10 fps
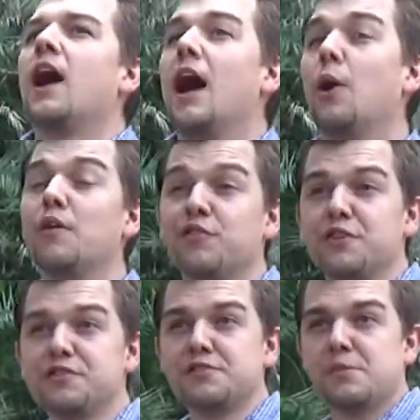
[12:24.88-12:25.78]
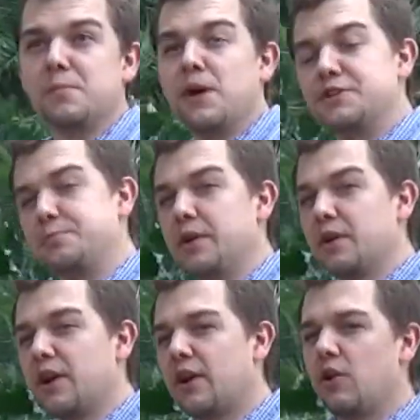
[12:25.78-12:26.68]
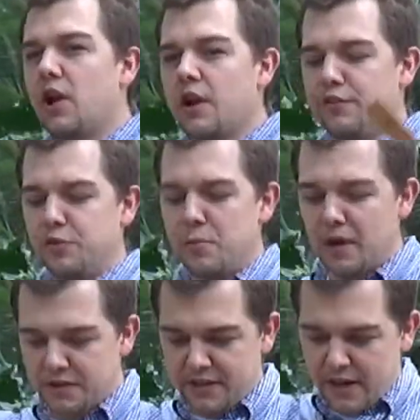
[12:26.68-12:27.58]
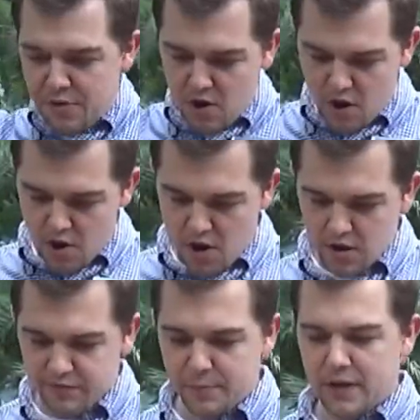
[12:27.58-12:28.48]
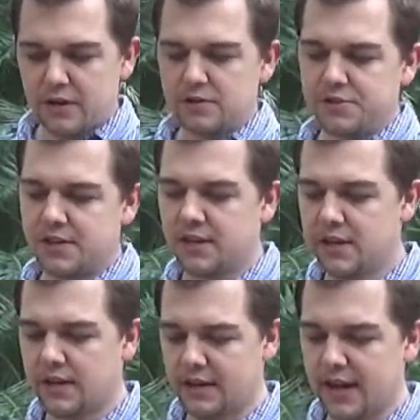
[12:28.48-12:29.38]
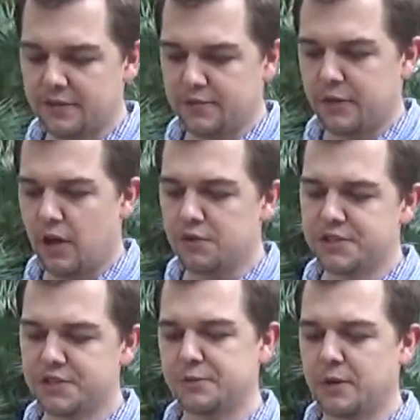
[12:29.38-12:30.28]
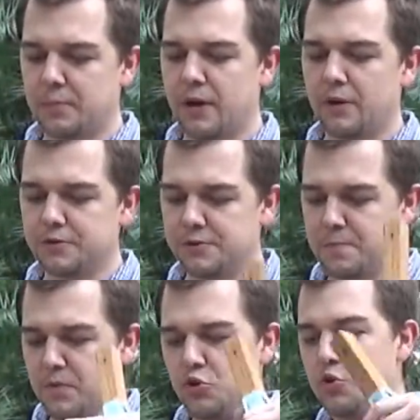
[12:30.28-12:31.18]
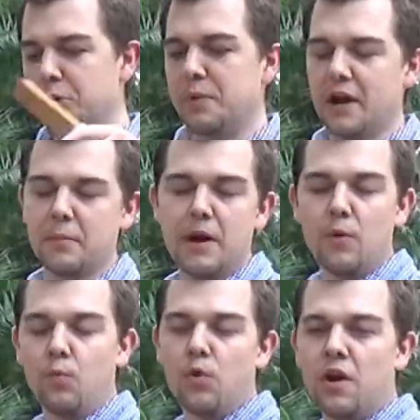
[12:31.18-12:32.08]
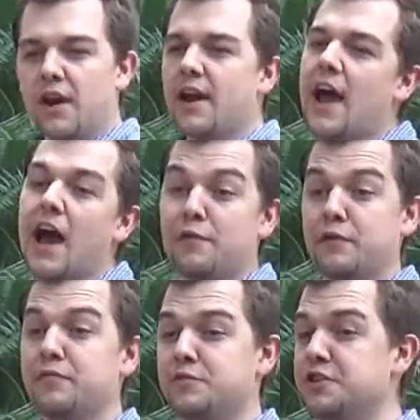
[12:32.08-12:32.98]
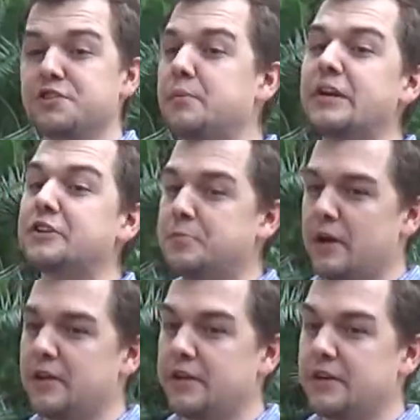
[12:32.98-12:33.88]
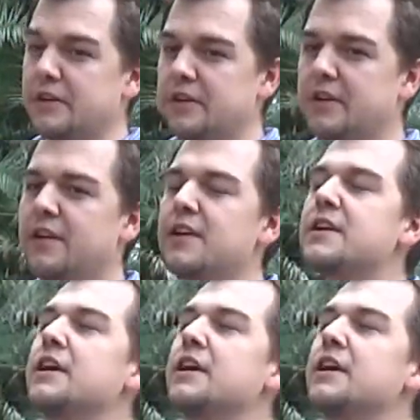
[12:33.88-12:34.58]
However, this is a much bigger carillon. If you melted down all of the bells in Gainesville, all 61 bells, you could make about one and a half of just the biggest bell here. Wow.